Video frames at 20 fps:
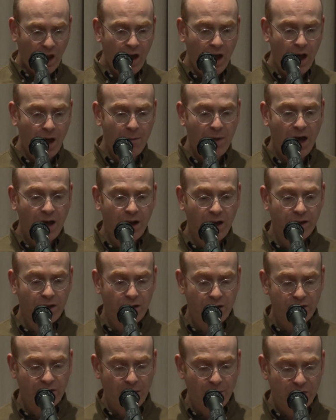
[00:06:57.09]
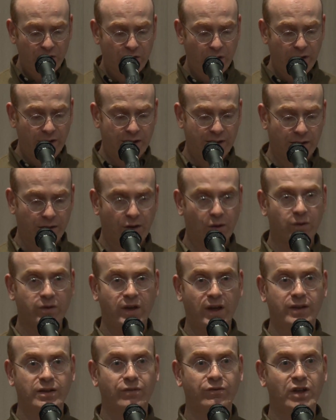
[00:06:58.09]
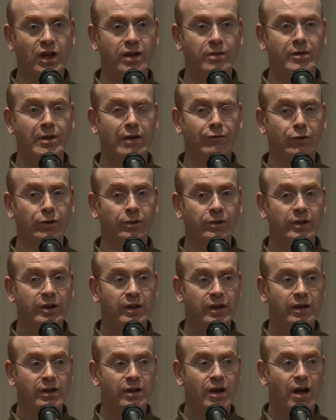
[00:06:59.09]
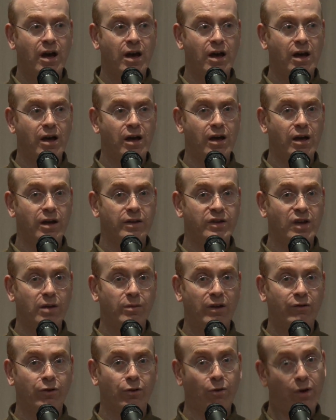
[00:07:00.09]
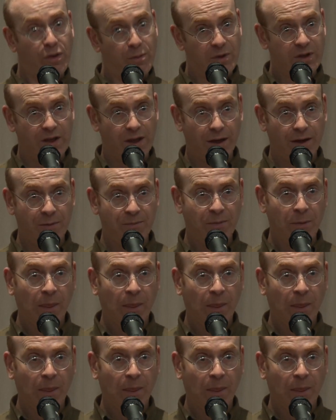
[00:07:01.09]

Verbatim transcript: Um, and I'm going to demonstrate this in the context of type level, uh, type level arithmetic.